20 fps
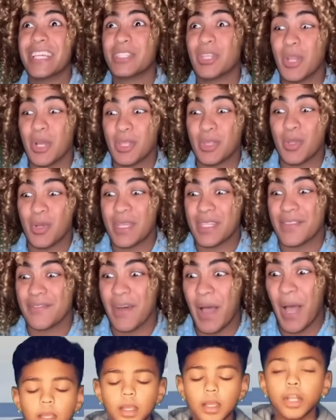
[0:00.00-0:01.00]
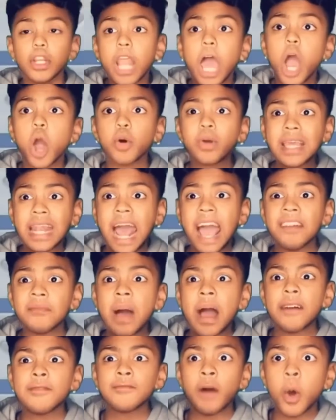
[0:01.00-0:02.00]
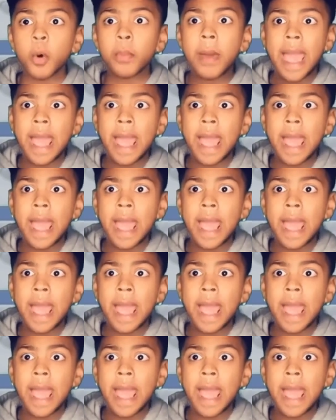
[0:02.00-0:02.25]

look through his phone. No, can I have my phone